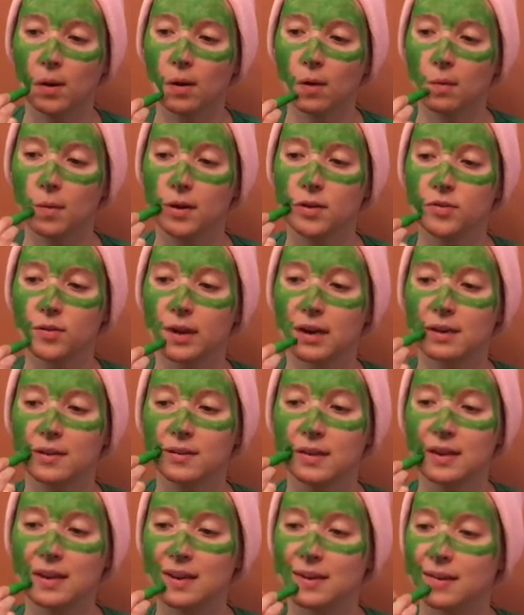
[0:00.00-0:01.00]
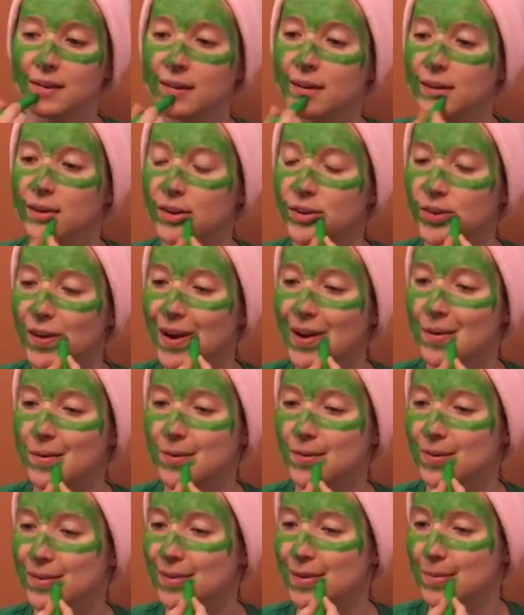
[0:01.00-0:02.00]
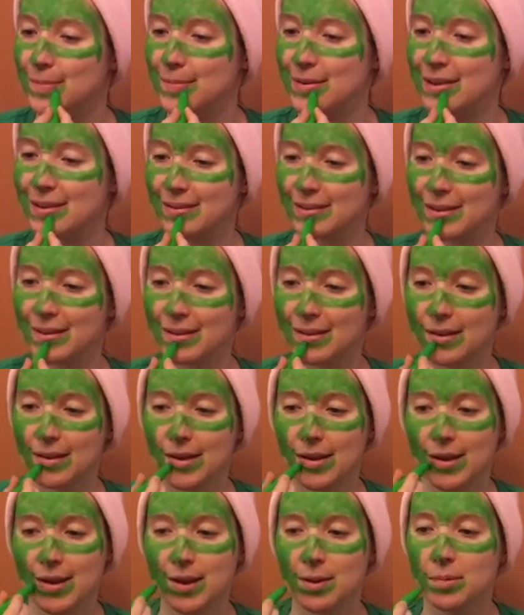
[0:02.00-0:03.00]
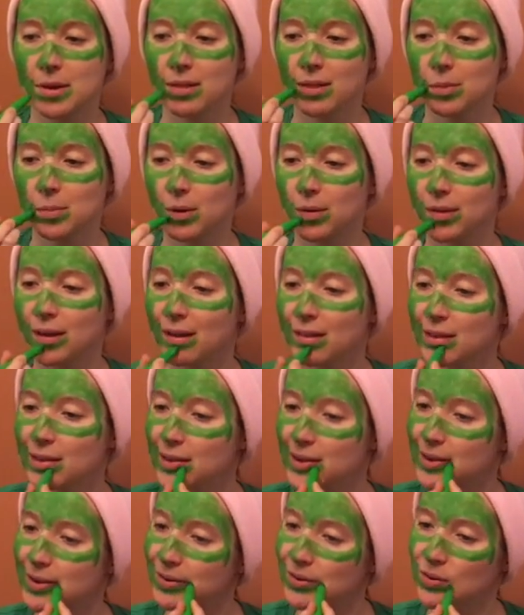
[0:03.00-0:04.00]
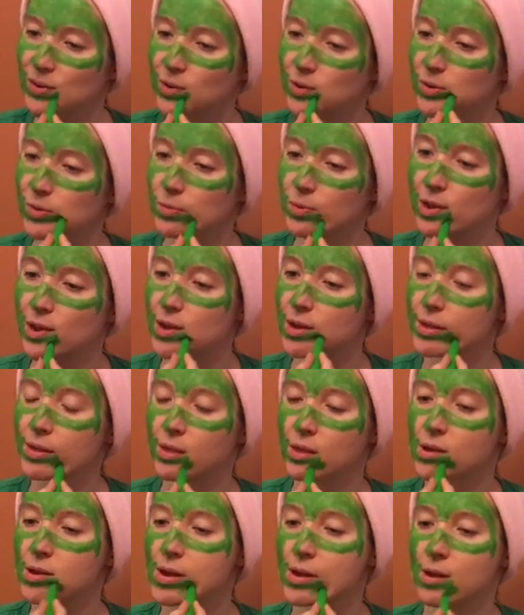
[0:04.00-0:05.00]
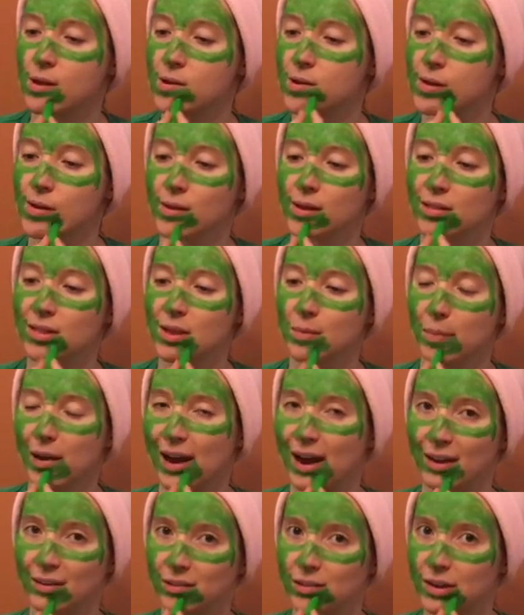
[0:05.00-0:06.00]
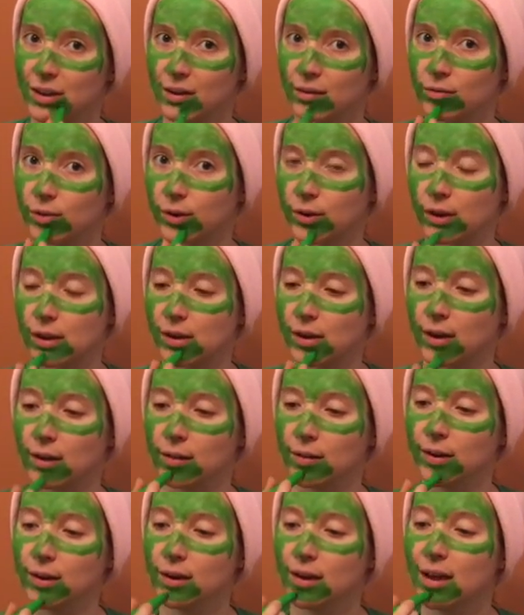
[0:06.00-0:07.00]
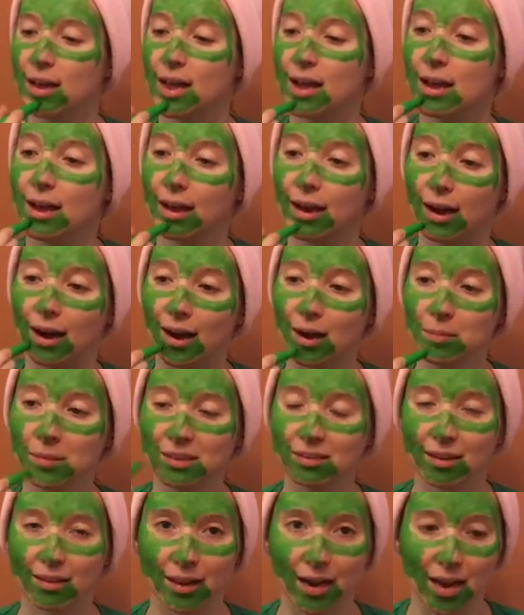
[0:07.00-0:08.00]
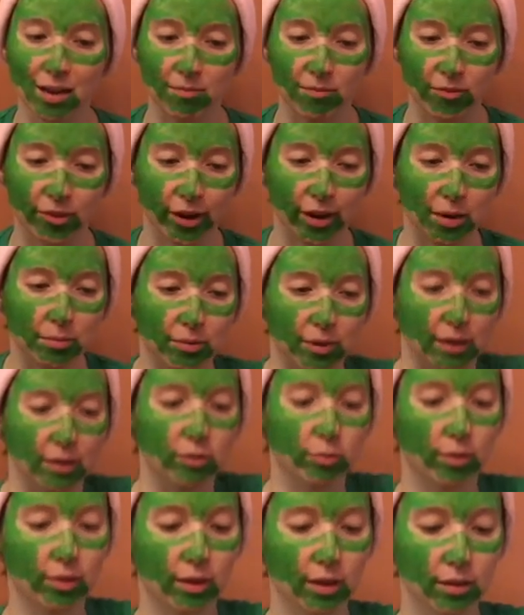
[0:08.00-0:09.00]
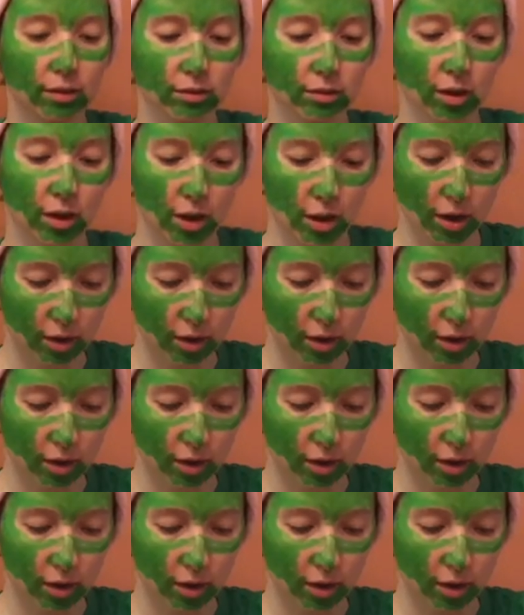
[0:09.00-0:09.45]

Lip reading: one Joanna Cedia turned into Shrek, which was amazing. But they both had like issues with like the opacity of the green color, and I must say that I am very pleased with this.